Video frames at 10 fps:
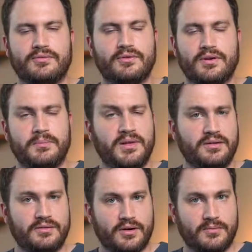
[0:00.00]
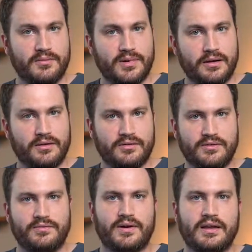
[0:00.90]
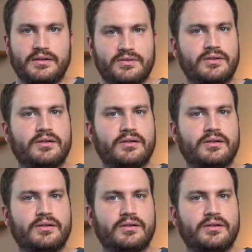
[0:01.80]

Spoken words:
of going to be determined by your device.